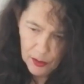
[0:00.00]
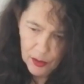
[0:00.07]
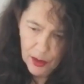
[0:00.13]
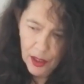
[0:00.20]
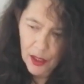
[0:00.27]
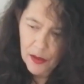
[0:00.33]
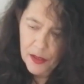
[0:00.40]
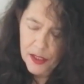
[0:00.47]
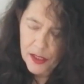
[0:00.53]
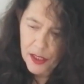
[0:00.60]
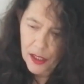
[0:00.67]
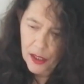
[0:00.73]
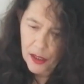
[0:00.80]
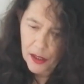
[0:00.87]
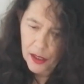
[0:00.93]
You can't
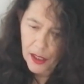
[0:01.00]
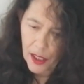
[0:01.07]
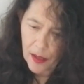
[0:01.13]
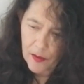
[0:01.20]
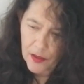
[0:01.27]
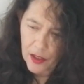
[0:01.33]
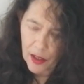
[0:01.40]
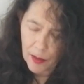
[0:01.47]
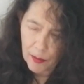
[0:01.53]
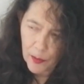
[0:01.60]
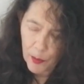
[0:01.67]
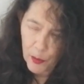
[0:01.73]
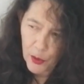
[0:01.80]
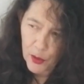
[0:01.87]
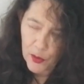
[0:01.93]
see the
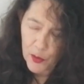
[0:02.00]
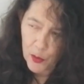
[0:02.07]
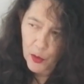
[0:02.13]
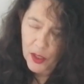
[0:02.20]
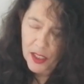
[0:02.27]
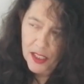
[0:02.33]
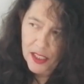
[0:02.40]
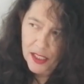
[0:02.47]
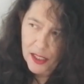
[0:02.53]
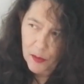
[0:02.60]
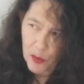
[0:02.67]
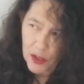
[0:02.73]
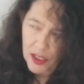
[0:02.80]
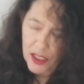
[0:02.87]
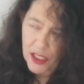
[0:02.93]
outcome, but what
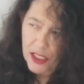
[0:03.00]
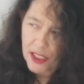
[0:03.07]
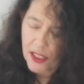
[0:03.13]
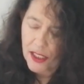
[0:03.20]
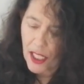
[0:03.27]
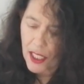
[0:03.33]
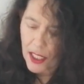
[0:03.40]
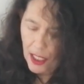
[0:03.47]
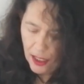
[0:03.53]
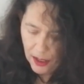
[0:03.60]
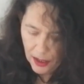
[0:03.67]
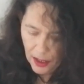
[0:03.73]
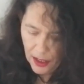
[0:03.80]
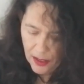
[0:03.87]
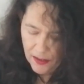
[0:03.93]
it is
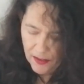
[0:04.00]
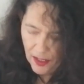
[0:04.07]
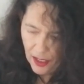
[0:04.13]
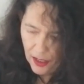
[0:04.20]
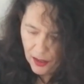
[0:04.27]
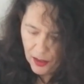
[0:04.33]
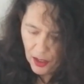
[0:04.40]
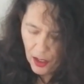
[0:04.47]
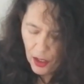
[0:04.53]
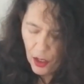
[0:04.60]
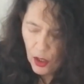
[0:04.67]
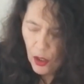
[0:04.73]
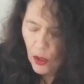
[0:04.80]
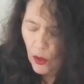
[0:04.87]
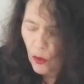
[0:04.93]
saying is that
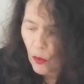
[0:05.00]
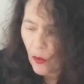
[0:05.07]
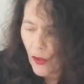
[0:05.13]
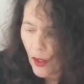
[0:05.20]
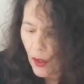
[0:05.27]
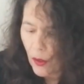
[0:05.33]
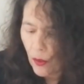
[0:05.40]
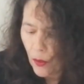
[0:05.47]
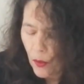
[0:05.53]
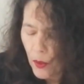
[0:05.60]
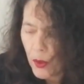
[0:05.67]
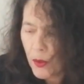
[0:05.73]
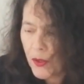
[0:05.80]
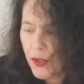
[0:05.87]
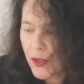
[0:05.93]
although
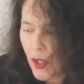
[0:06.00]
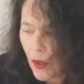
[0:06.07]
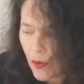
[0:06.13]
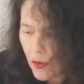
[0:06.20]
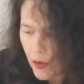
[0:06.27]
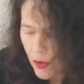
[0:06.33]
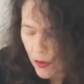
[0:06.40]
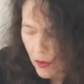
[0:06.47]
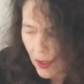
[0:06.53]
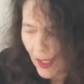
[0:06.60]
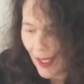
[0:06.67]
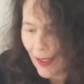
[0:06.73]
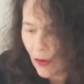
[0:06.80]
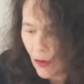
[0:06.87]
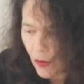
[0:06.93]
you
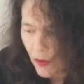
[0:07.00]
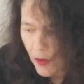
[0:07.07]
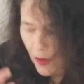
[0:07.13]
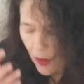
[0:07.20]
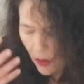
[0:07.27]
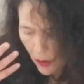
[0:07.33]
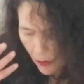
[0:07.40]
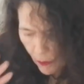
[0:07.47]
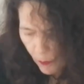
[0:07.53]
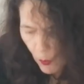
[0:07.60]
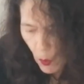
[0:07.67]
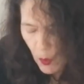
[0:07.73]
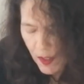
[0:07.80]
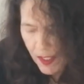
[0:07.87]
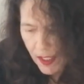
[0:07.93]
cannot
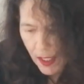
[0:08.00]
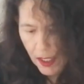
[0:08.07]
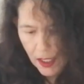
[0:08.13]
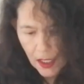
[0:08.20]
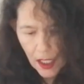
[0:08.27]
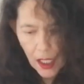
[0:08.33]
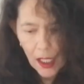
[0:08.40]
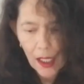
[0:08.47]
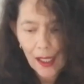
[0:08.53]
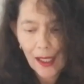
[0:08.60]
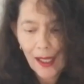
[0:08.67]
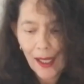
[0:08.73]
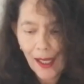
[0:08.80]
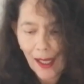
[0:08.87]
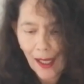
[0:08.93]
foresee
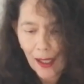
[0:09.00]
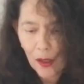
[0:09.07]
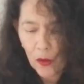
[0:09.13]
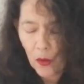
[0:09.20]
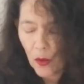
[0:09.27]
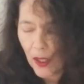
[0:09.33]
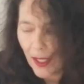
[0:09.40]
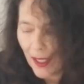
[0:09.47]
how